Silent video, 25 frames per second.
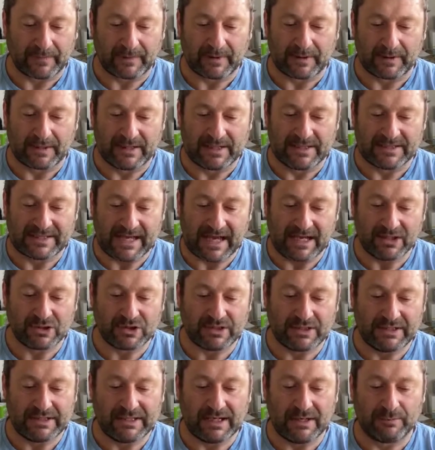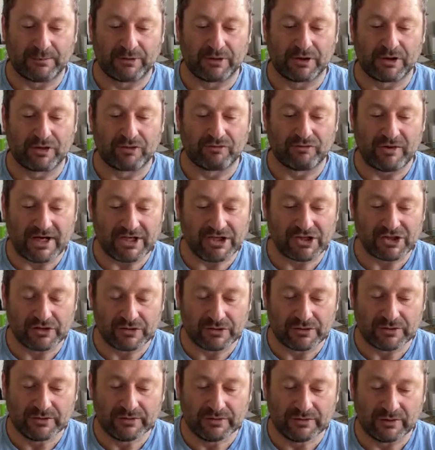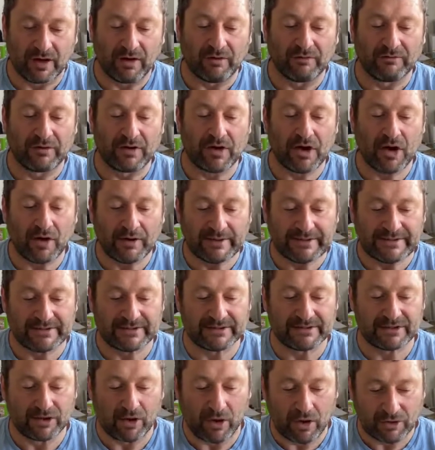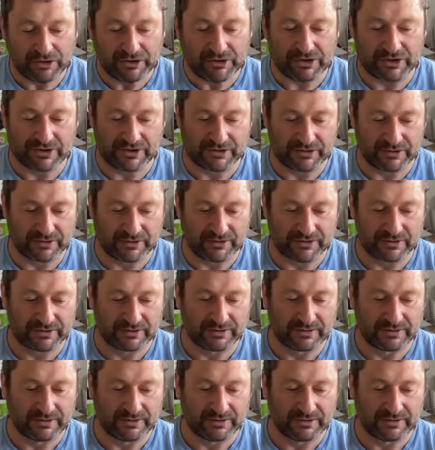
is actually a progression of light consciousness,